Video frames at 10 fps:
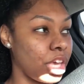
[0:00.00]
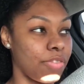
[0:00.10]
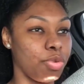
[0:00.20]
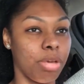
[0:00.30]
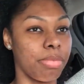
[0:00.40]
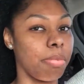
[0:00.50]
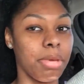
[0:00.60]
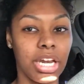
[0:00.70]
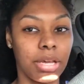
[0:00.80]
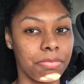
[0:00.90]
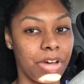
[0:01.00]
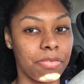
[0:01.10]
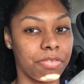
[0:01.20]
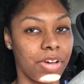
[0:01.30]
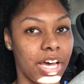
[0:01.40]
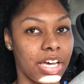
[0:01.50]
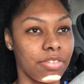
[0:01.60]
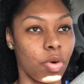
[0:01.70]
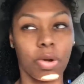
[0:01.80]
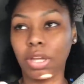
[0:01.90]
if you give me a medium five and
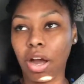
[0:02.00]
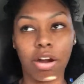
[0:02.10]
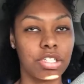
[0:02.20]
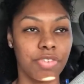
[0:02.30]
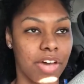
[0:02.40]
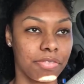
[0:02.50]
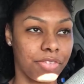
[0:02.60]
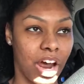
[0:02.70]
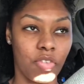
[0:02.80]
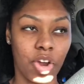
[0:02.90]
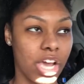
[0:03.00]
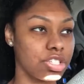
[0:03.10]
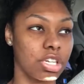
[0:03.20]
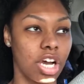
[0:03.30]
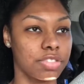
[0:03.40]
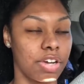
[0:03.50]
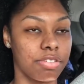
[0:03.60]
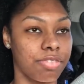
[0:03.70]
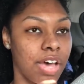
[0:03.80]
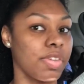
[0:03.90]
five or large five and five or extra large five
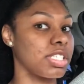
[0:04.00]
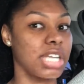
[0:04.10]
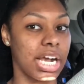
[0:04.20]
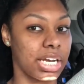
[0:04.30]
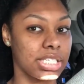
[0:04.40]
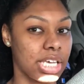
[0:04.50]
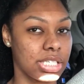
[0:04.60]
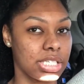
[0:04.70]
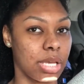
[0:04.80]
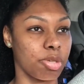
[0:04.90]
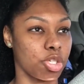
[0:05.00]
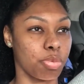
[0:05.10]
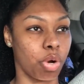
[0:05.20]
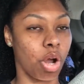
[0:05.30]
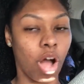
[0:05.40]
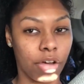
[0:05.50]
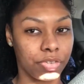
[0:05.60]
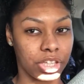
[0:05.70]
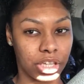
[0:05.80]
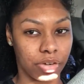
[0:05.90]
and five it's not going to taste the same there's more
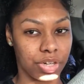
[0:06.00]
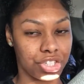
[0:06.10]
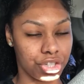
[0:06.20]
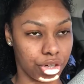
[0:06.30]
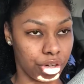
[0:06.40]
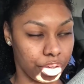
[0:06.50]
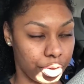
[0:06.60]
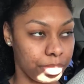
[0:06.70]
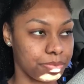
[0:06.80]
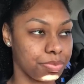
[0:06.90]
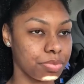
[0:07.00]
coffee than there is sugar or cream